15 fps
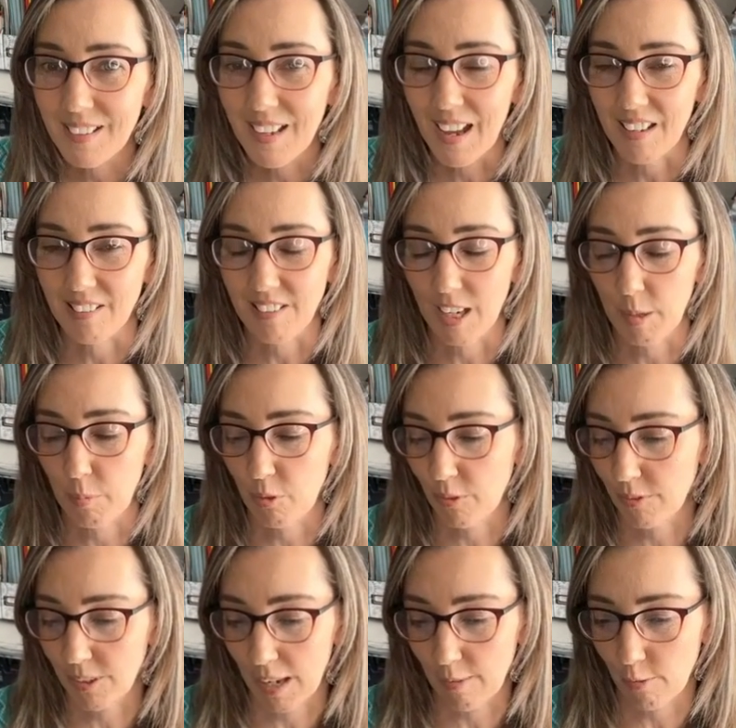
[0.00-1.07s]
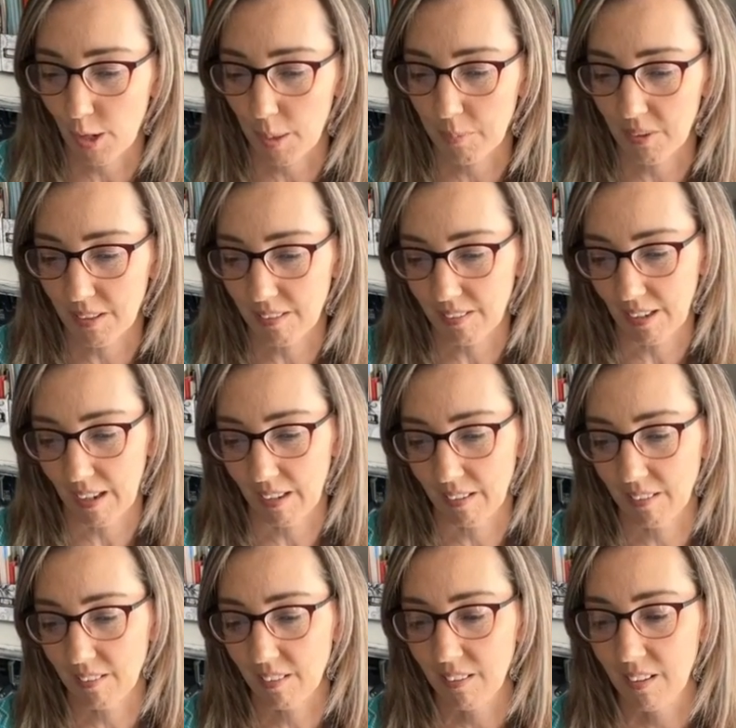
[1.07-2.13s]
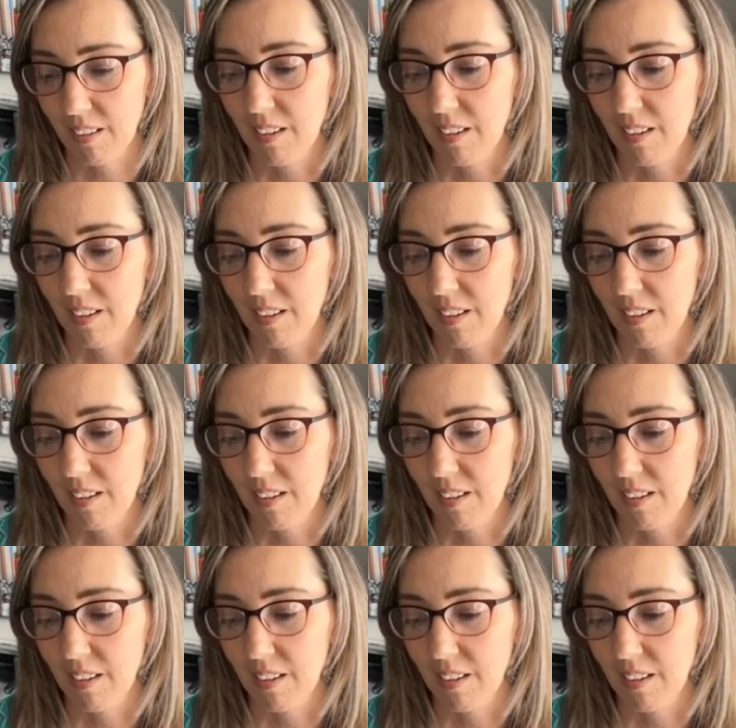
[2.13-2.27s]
as Dave Ramsey says.